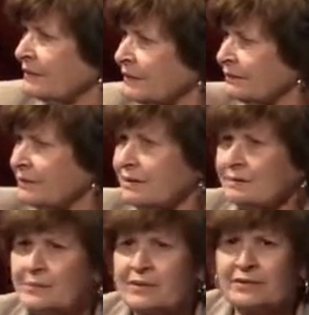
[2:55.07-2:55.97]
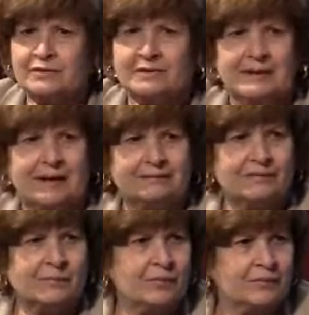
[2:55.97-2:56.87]
even compared to the
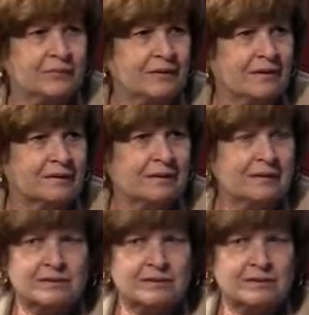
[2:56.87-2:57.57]
island of Puerto Rico.